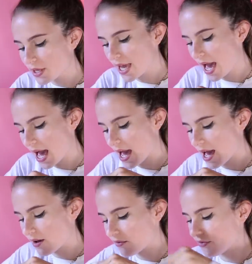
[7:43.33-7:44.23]
we
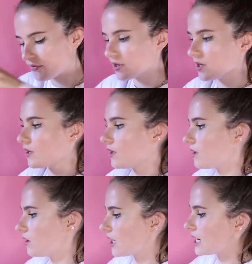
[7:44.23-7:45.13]
have,
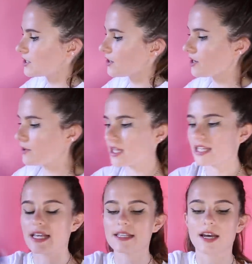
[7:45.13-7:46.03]
I don't know what
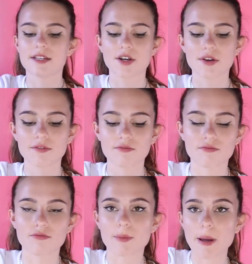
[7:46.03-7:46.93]
this is. I don't
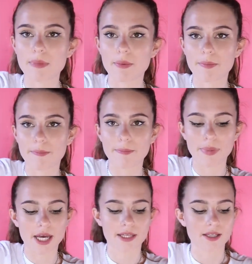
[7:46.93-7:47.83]
remember
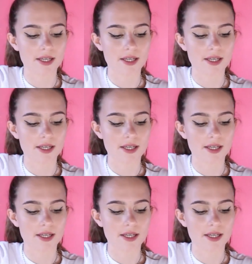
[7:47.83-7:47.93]
buying